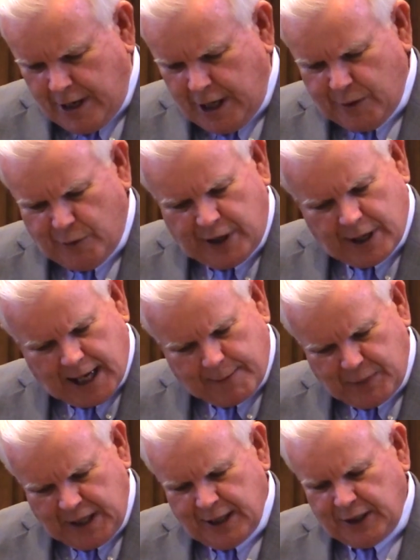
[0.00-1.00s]
It would
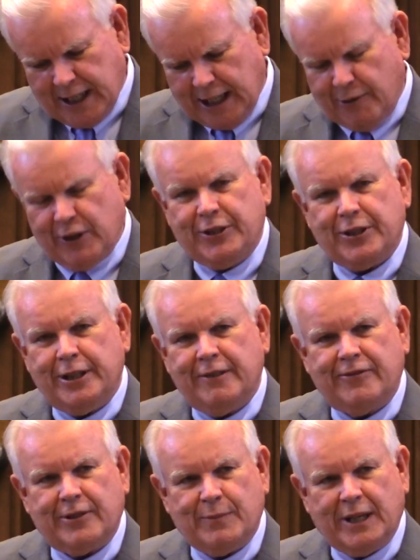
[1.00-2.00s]
not be until I
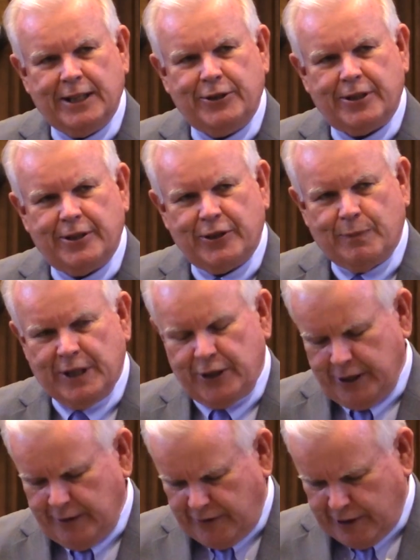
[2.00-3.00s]
returned from my church
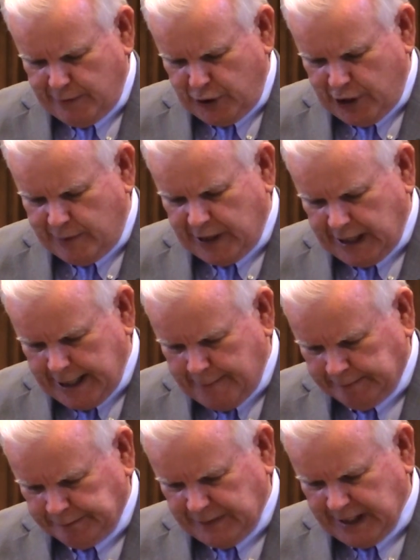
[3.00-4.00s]
mission from Germany
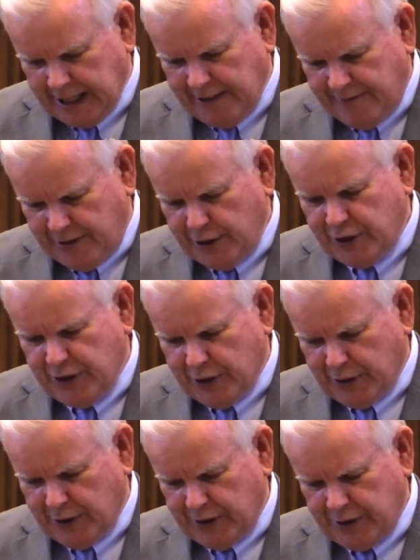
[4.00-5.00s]
that I first
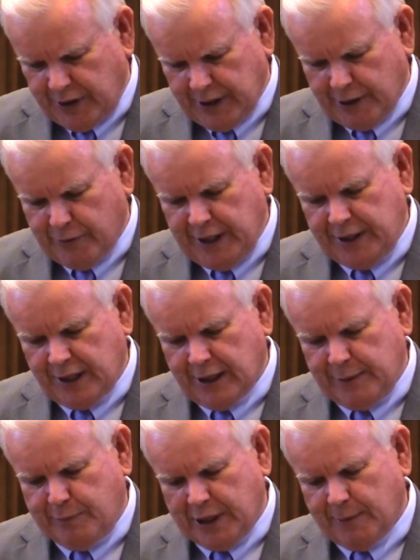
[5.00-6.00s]
noticed a
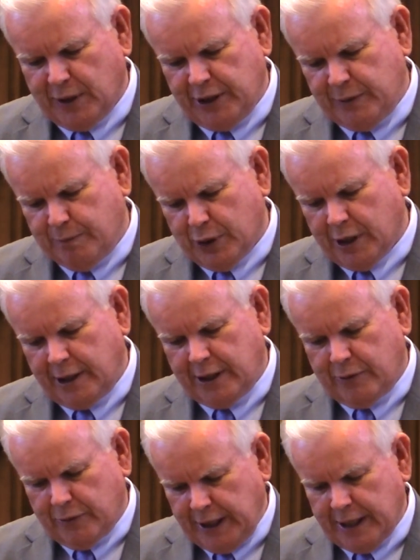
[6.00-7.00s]
recently published
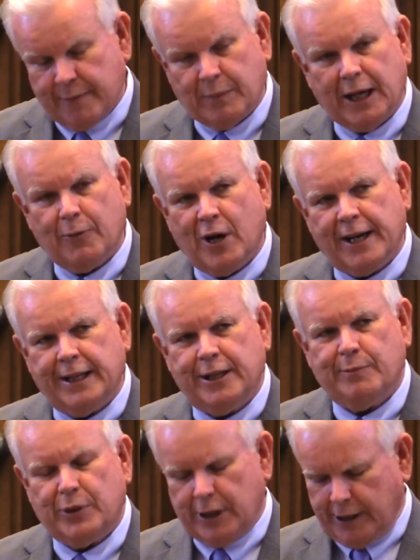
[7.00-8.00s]
book written by
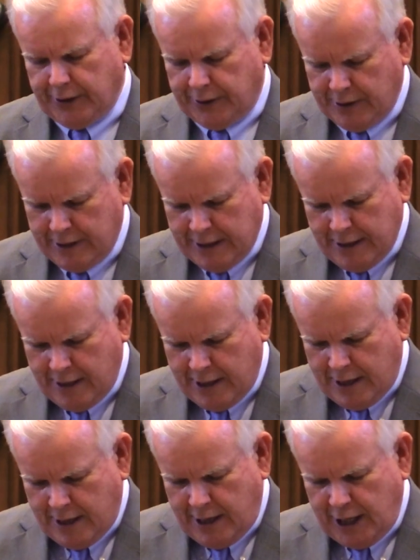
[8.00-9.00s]
Juanita Brooks.
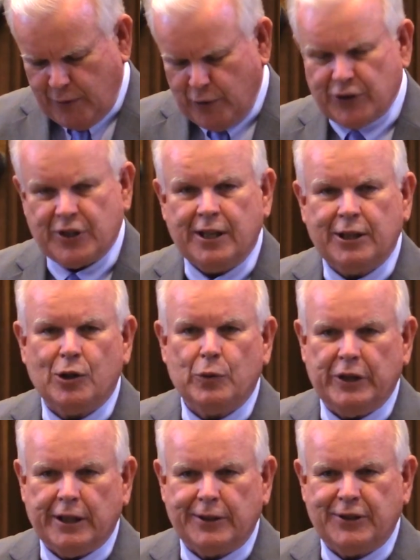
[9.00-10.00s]
It was Uncle
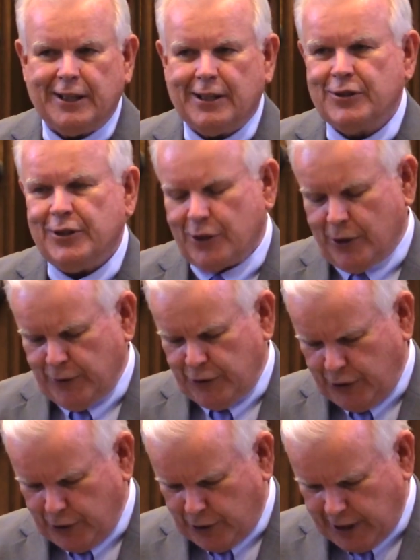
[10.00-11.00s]
Will Tells His Own
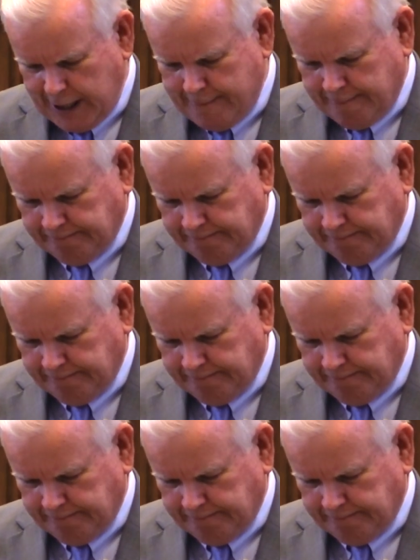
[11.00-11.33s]
Story.